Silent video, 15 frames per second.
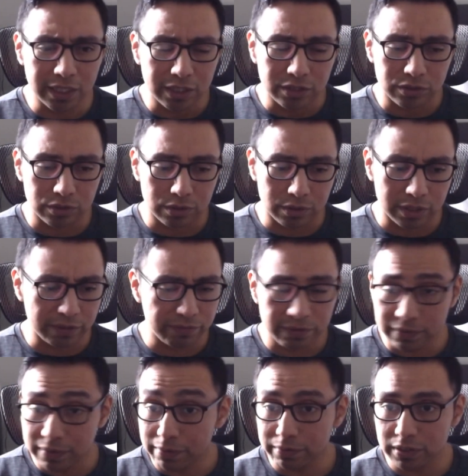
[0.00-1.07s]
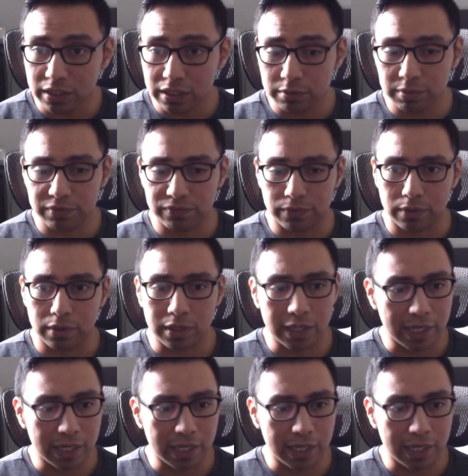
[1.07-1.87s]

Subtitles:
So if you've never done it before,